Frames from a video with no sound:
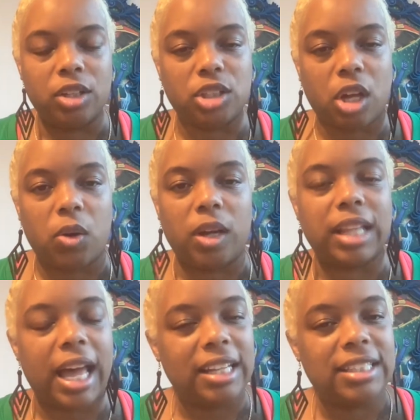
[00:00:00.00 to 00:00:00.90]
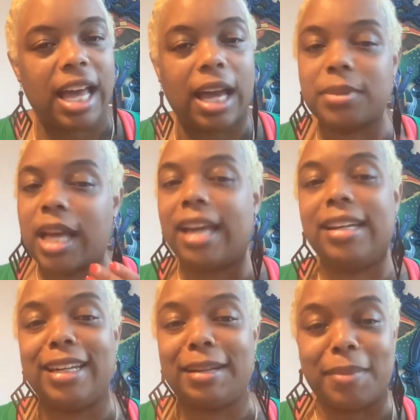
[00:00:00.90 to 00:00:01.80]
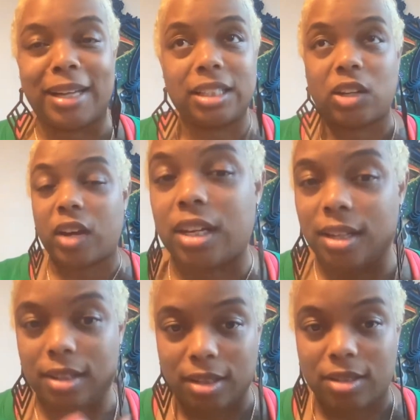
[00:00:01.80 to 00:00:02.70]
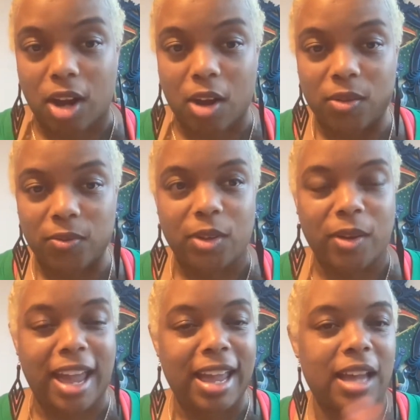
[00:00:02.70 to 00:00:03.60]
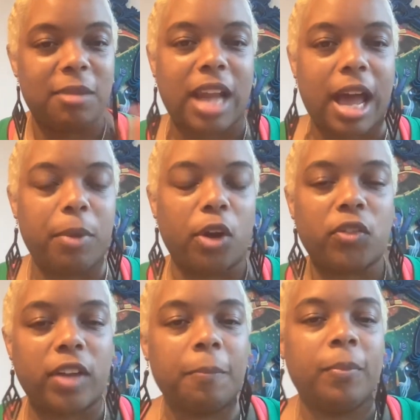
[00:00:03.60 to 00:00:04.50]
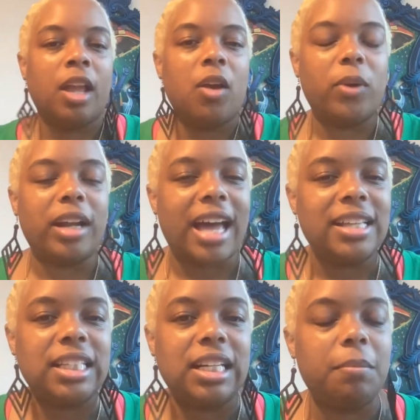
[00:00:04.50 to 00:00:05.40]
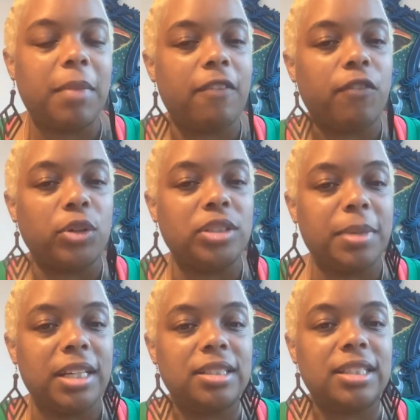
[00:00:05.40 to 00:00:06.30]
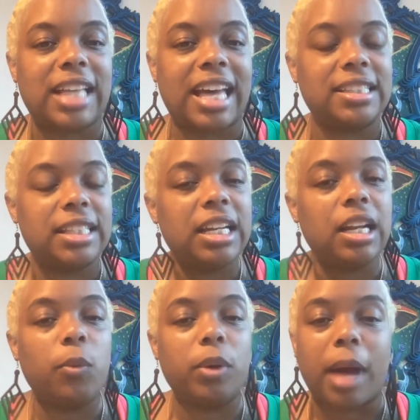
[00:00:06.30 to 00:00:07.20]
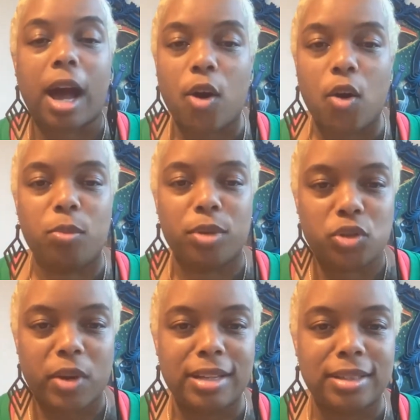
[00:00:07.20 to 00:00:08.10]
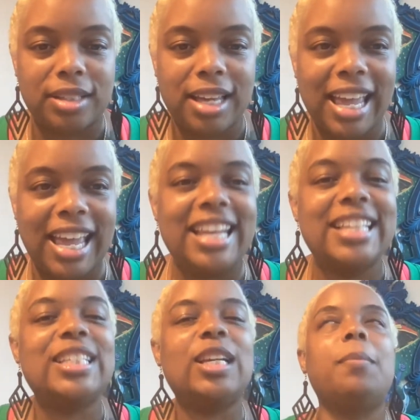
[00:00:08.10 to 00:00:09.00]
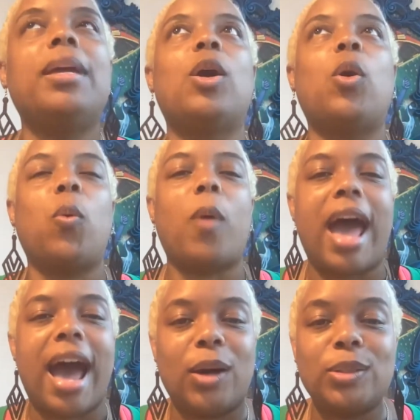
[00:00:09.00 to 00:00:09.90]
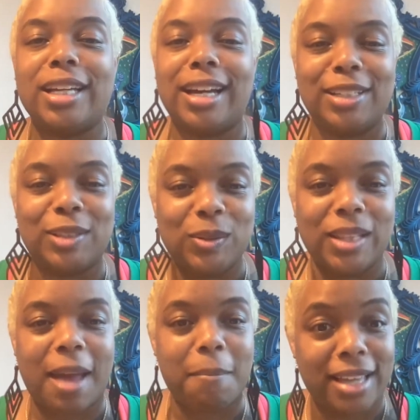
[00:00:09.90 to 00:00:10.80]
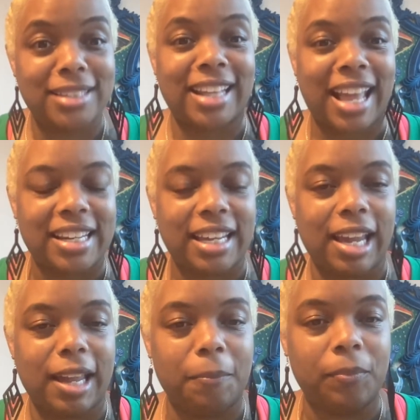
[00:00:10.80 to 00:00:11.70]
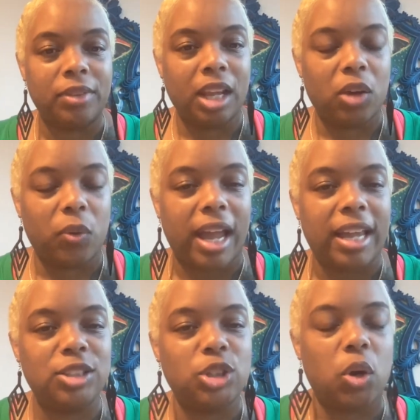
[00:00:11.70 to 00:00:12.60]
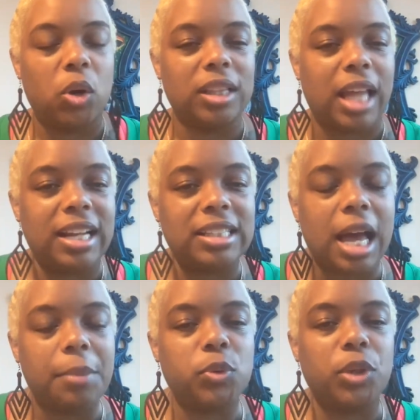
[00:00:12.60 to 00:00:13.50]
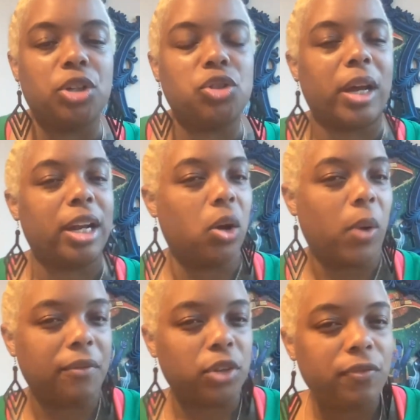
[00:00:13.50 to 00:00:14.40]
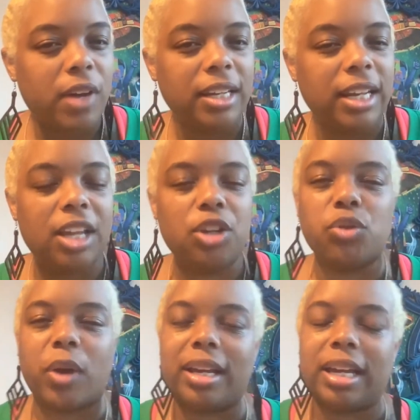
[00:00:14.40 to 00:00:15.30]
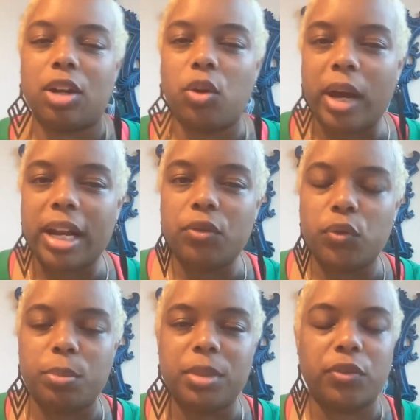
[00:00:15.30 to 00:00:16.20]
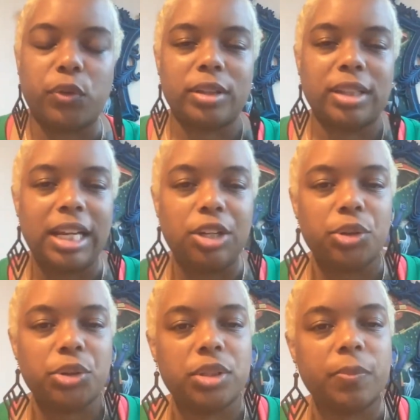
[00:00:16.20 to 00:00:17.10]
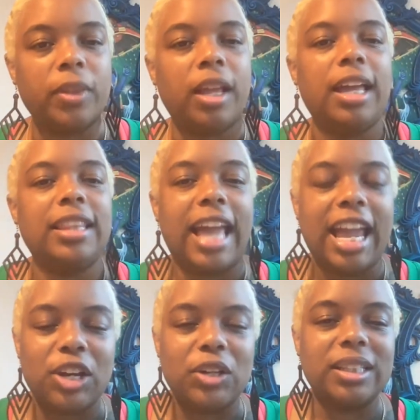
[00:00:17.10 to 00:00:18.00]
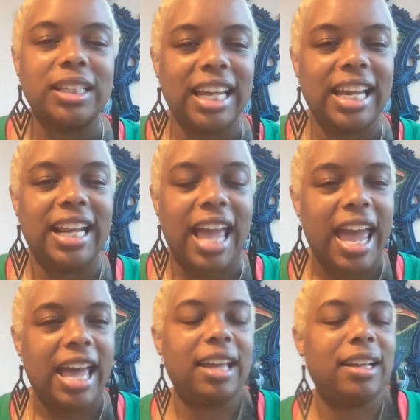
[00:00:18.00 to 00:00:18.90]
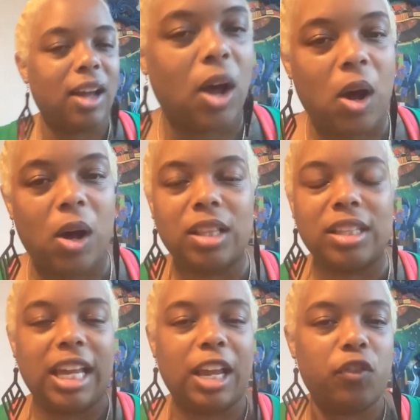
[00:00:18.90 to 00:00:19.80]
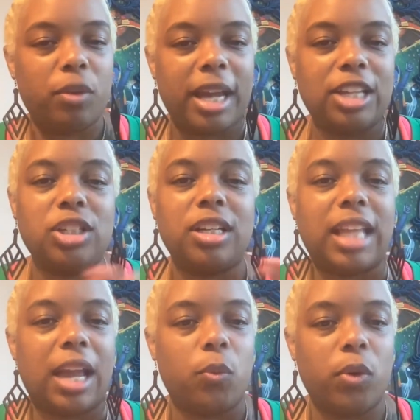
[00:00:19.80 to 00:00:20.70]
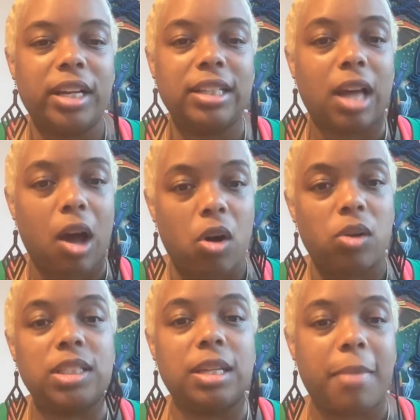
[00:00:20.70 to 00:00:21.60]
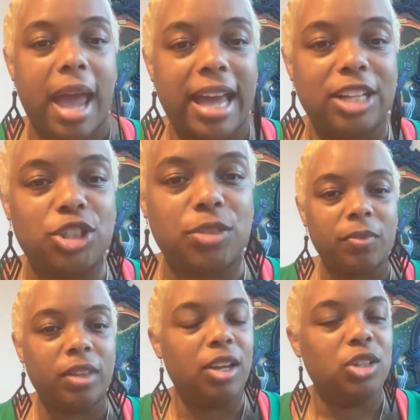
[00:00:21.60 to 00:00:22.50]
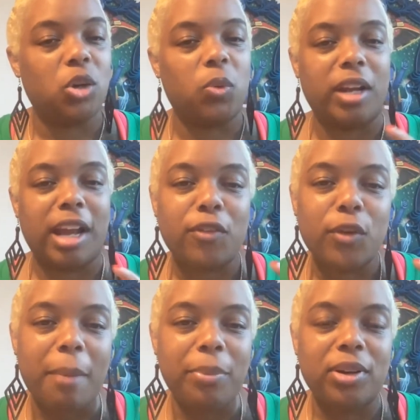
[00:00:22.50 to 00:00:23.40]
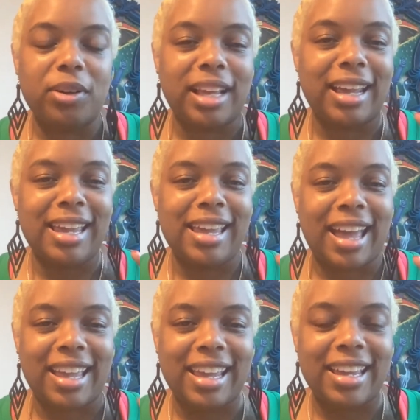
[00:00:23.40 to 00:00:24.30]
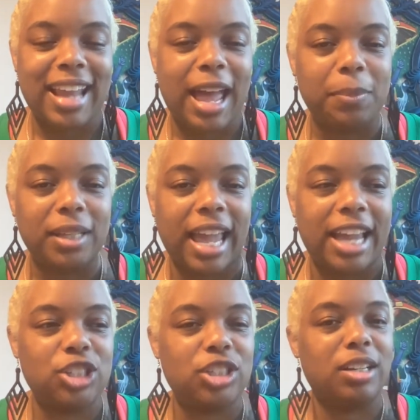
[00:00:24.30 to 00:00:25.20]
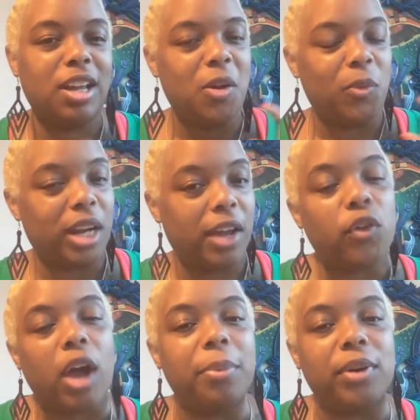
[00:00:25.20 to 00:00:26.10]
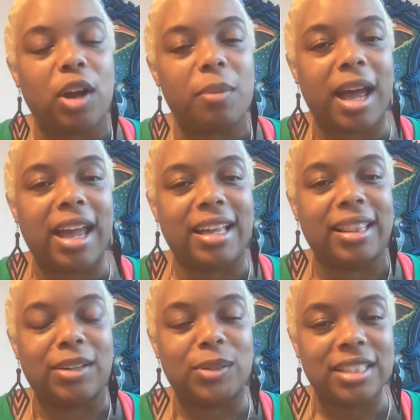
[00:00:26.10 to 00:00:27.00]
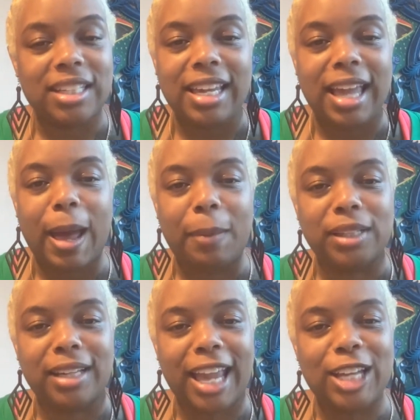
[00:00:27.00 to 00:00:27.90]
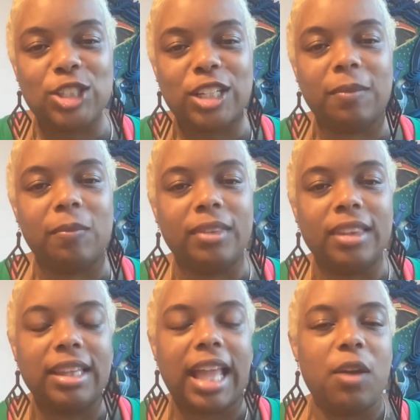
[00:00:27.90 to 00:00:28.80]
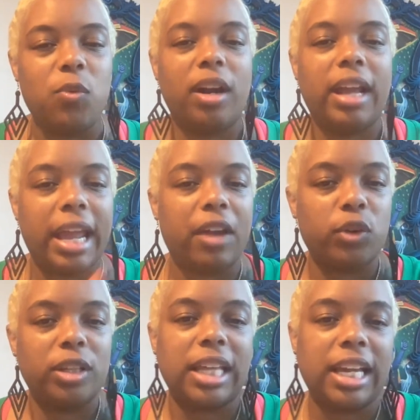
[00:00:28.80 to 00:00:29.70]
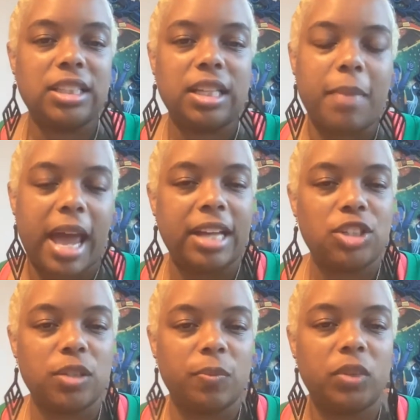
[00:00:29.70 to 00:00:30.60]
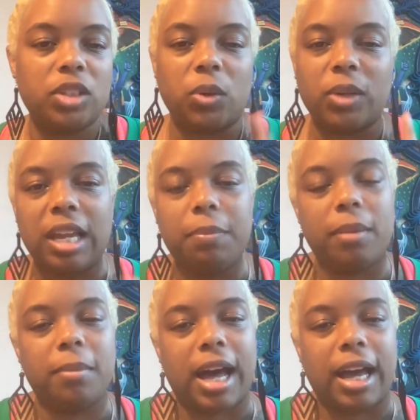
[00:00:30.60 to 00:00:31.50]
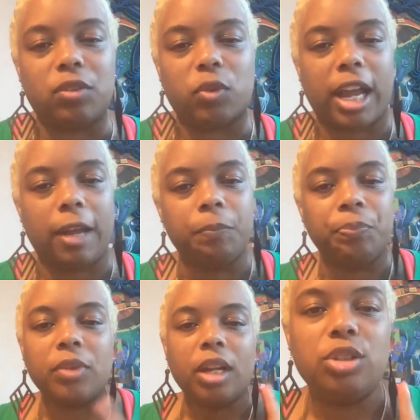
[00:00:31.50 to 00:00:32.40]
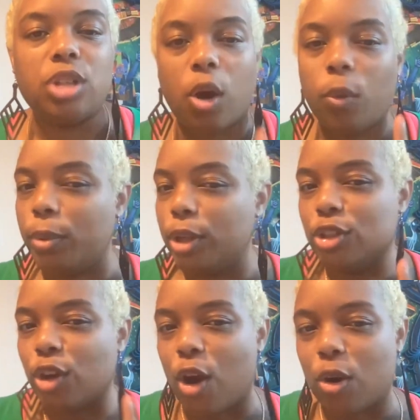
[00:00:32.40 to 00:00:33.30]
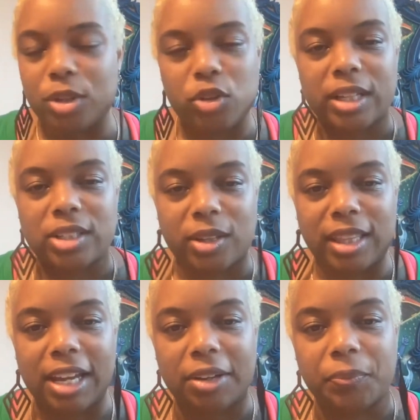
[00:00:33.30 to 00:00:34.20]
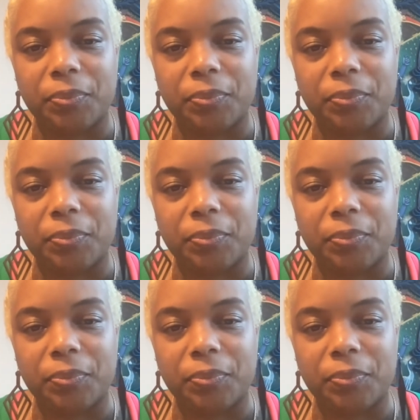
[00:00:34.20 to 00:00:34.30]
So a lot of times I did it myself. I did this, y'all. Okay. I am not perfect. When I set up my first business, I set it up with my home address. And it took me a while to undo that mess that I did. Right. So a lot of times when you're trying to go after funding, you're trying to get credit from different lenders, they are looking at all of the information and they want it all to match. So whatever I put on that EIN application, whatever I put on my LLC application, they want everything to match. So keep in mind, right? Don't put your home address on there.